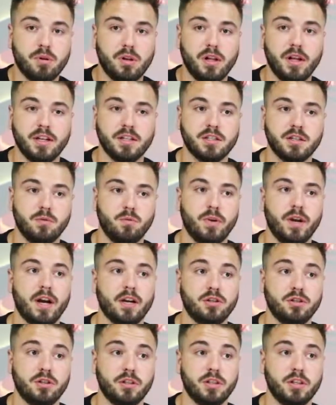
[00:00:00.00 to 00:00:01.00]
place that we
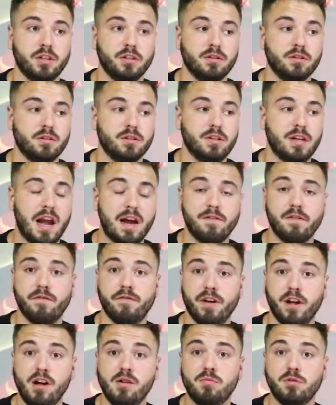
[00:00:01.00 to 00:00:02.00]
actually have
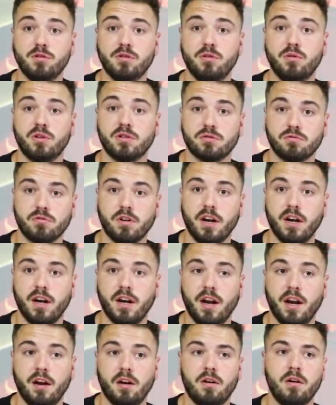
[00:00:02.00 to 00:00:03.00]
available to us right
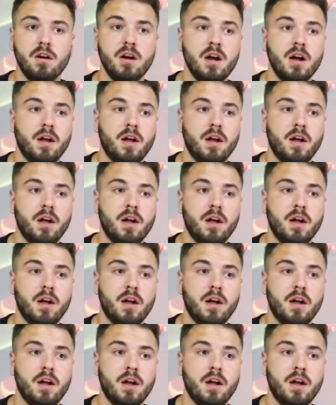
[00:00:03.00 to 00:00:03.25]
now.